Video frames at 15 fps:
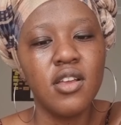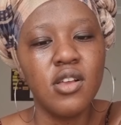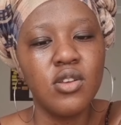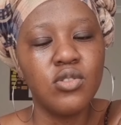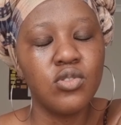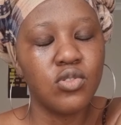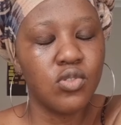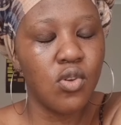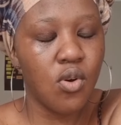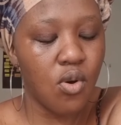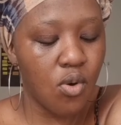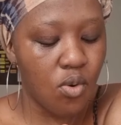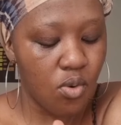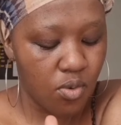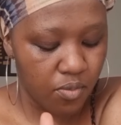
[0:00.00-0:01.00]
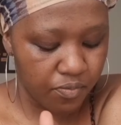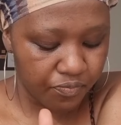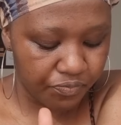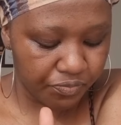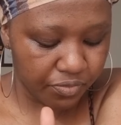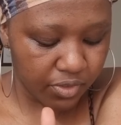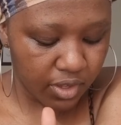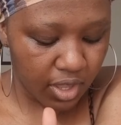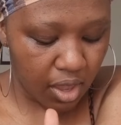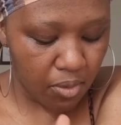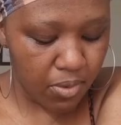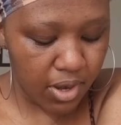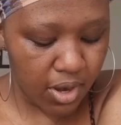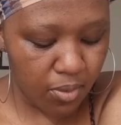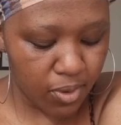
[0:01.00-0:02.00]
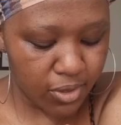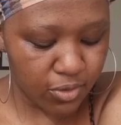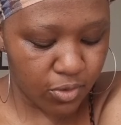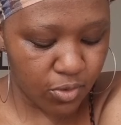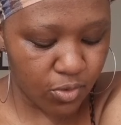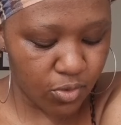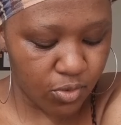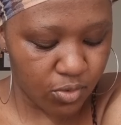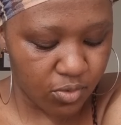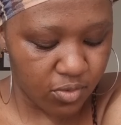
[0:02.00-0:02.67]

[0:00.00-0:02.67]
So I really want to,